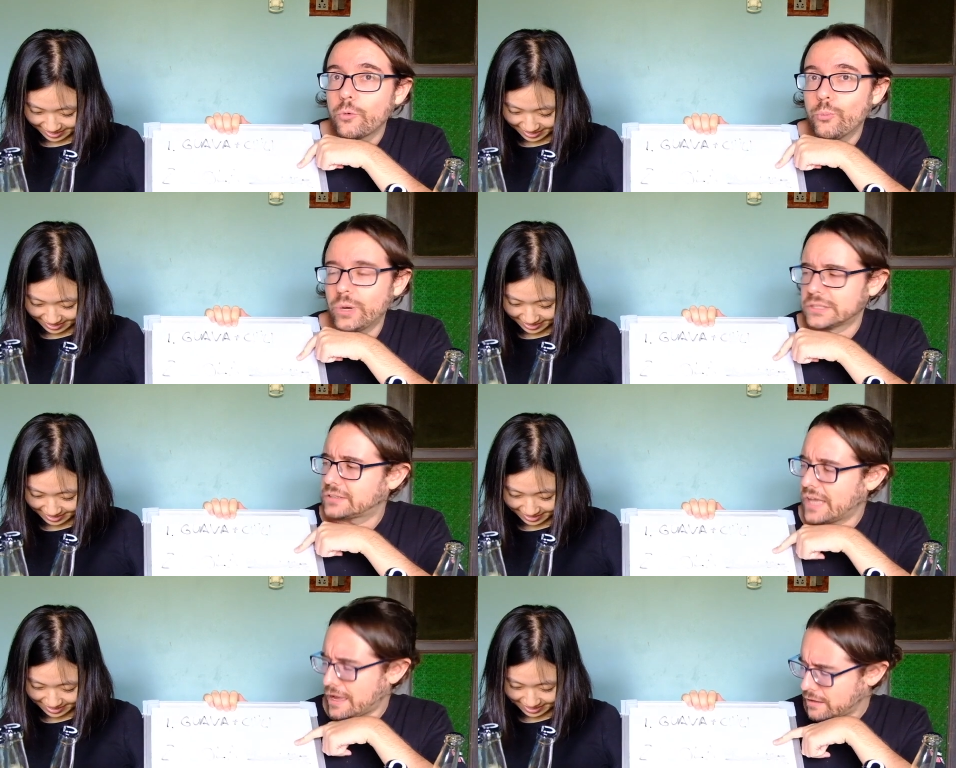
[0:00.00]

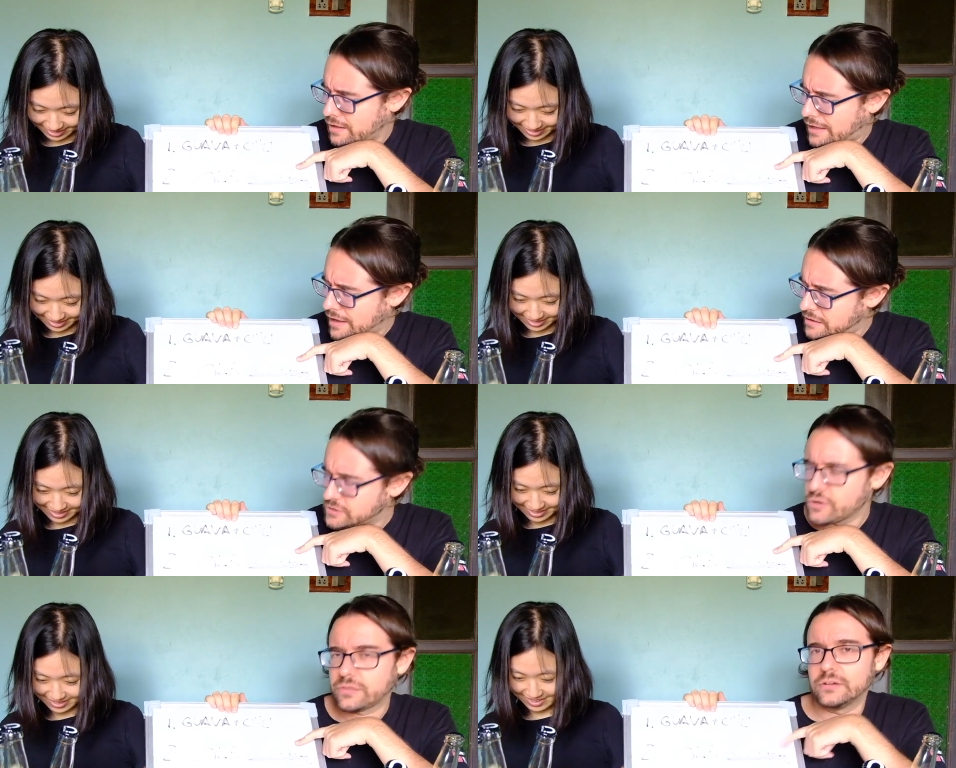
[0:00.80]
Speaker 1: but I
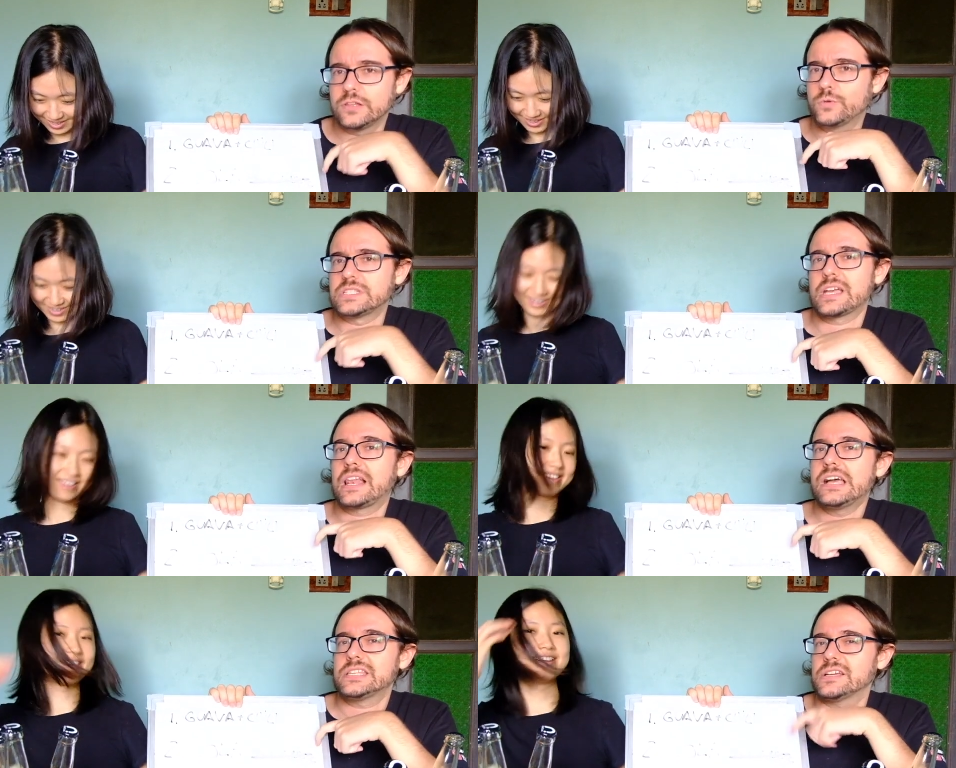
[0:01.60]
also thought it was a
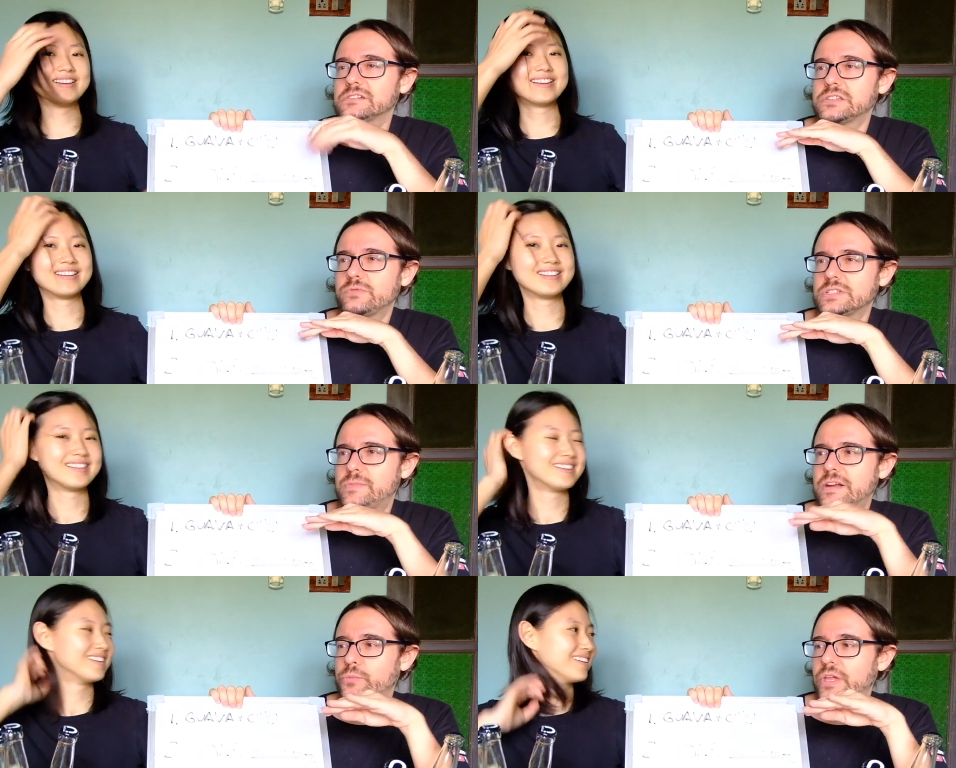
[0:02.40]
classic because it was
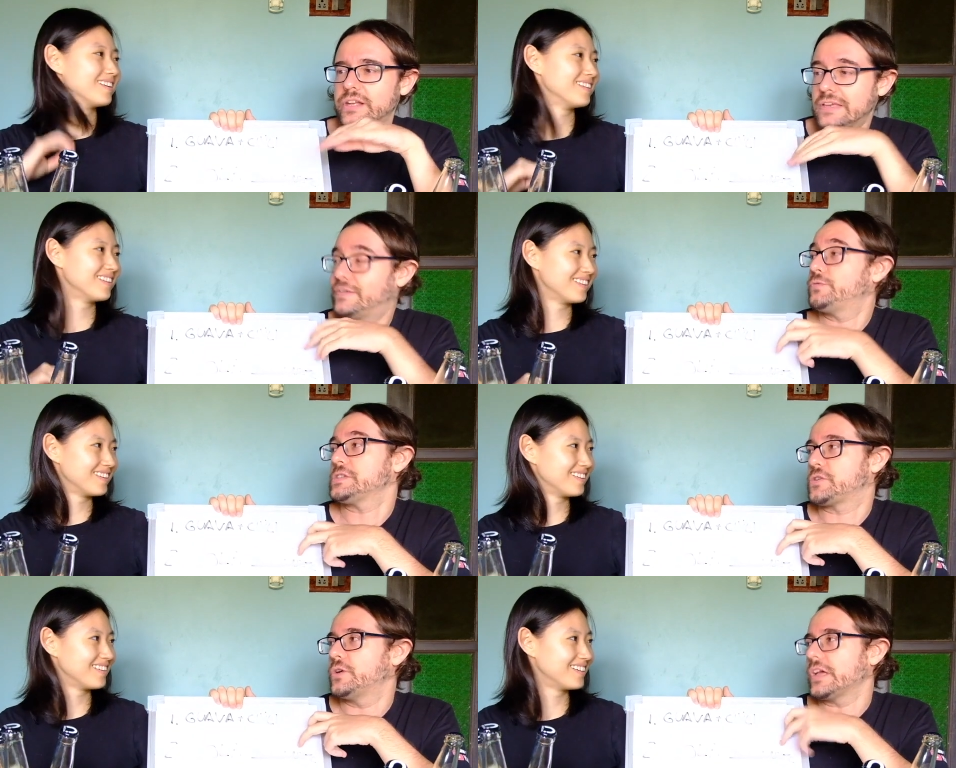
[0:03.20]
very bland. If it
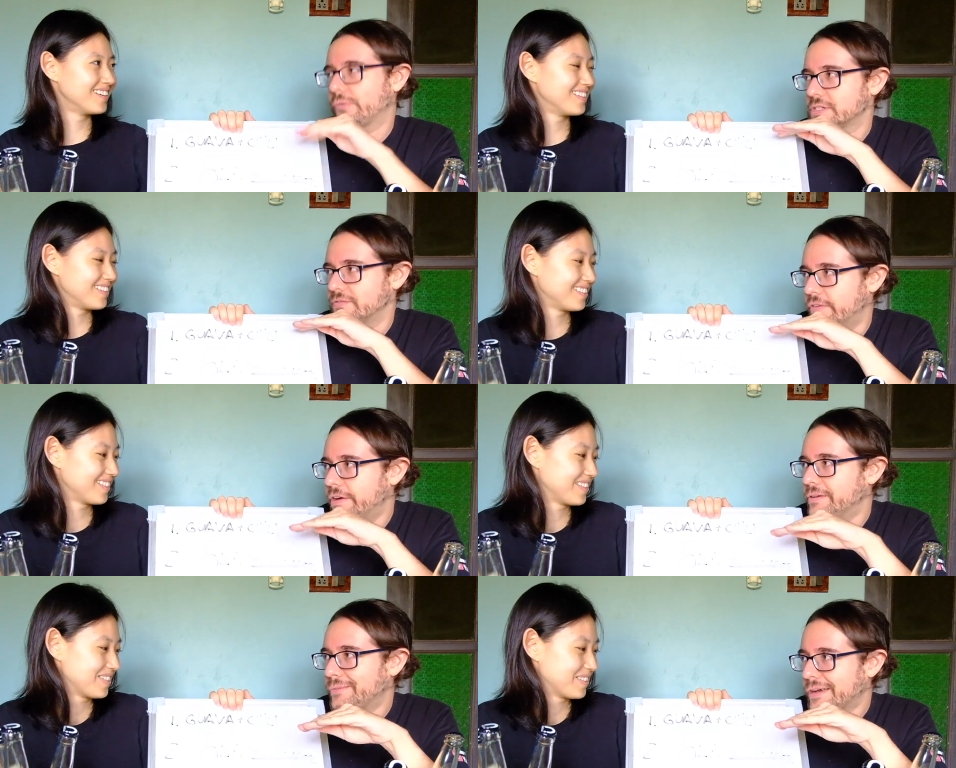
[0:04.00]
was cola, it was
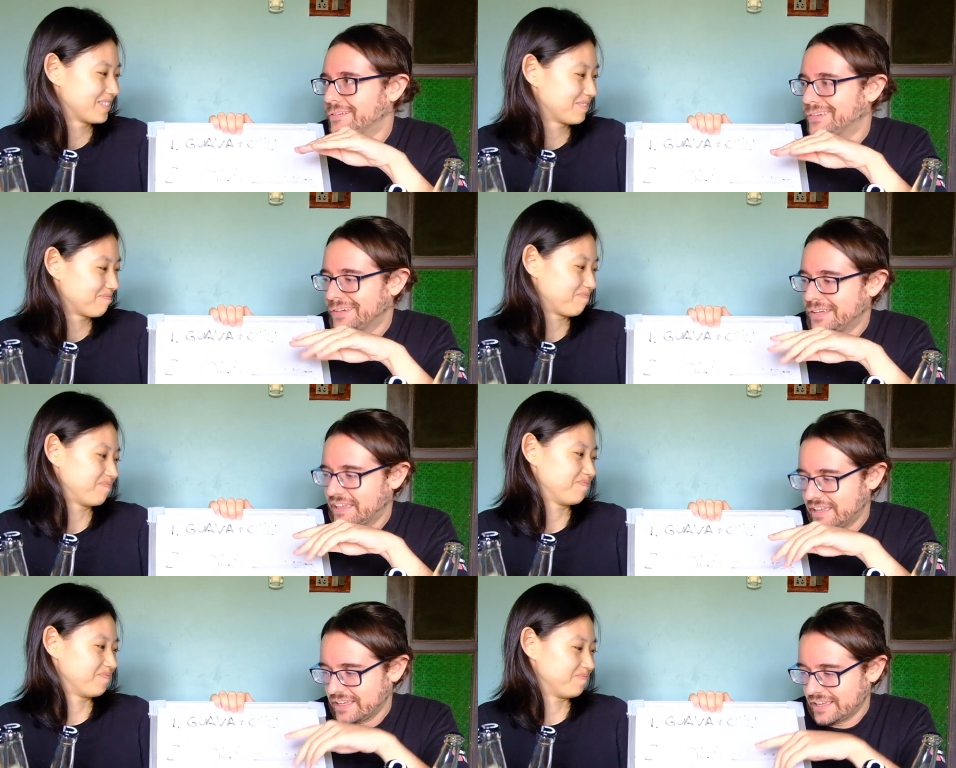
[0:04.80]
very mild.
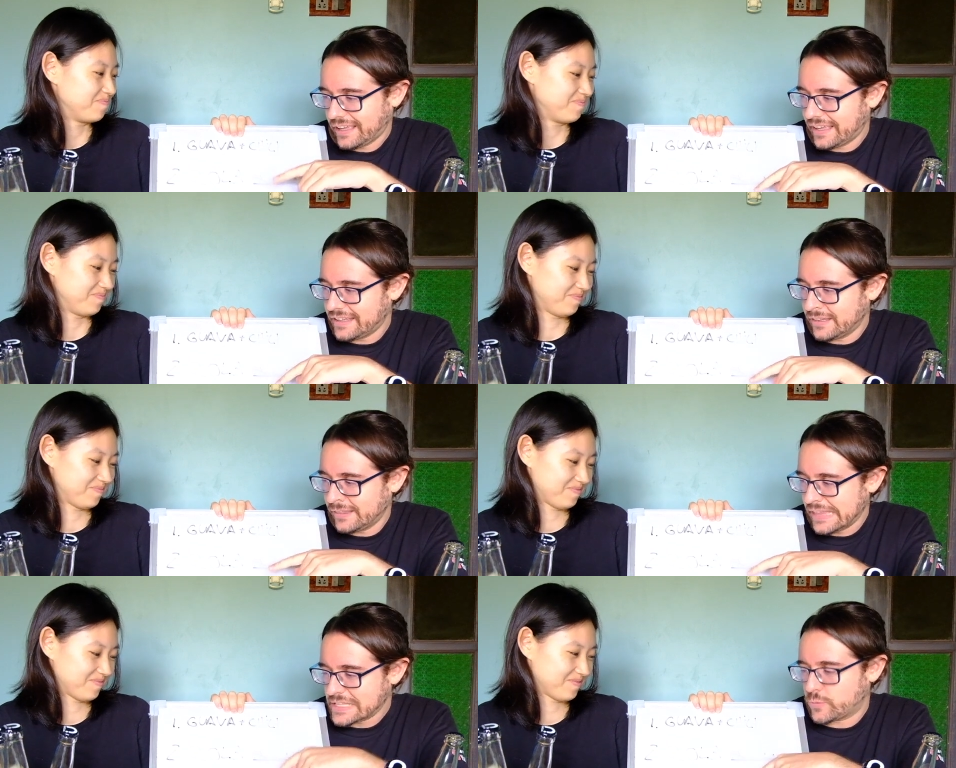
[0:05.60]

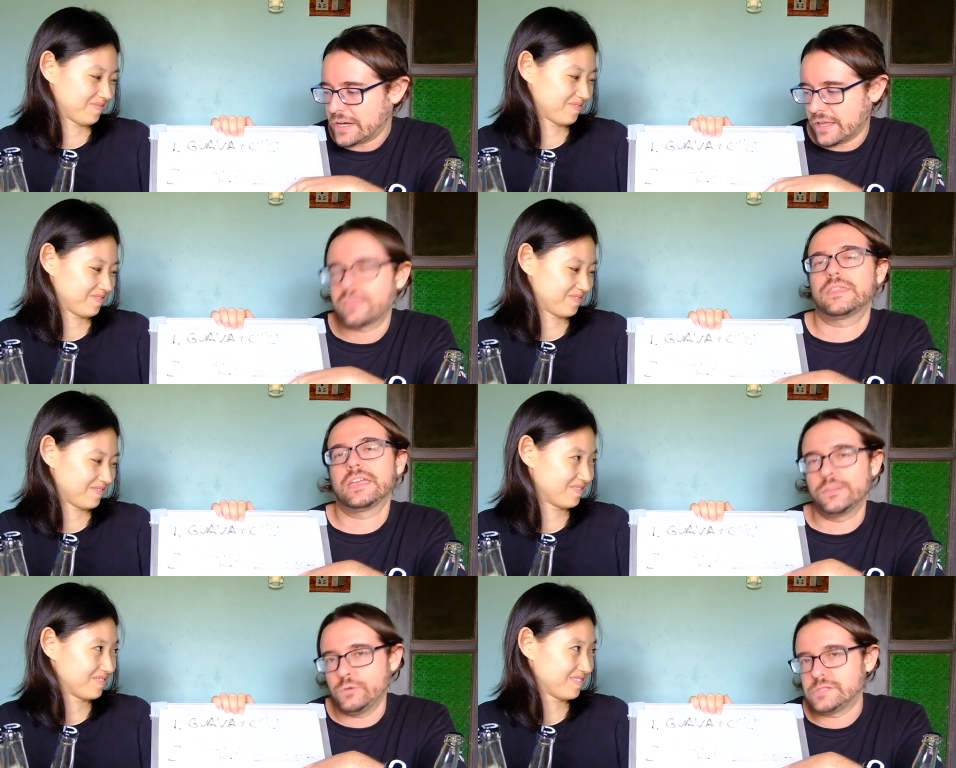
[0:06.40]
And last one, I
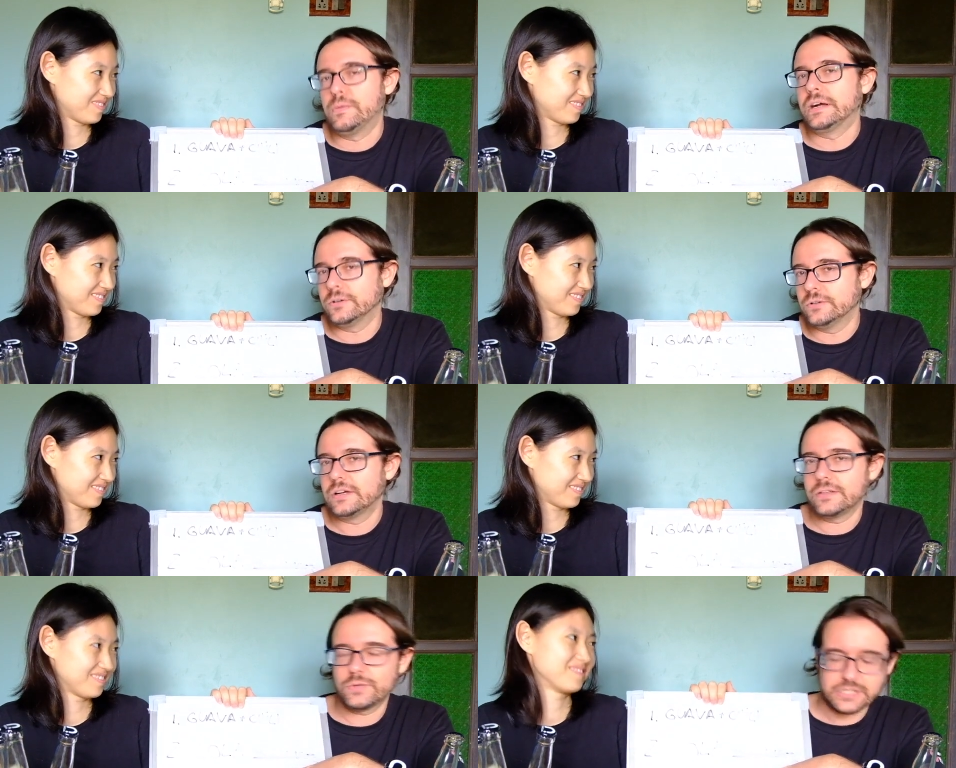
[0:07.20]
think it was mango.
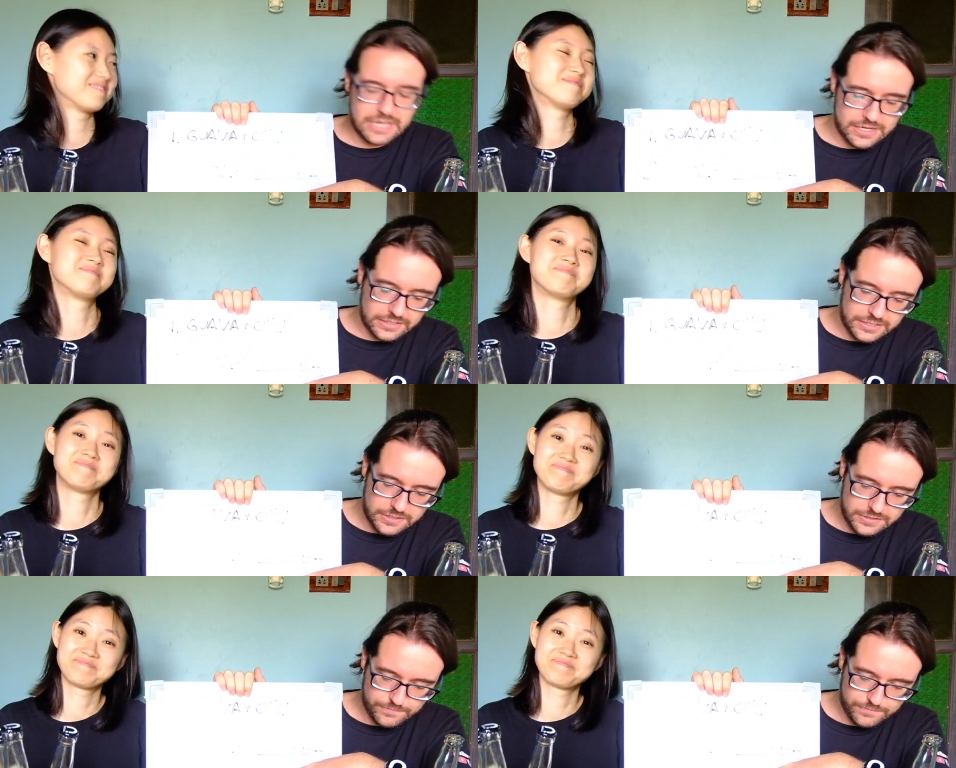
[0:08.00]
It was kind of clear.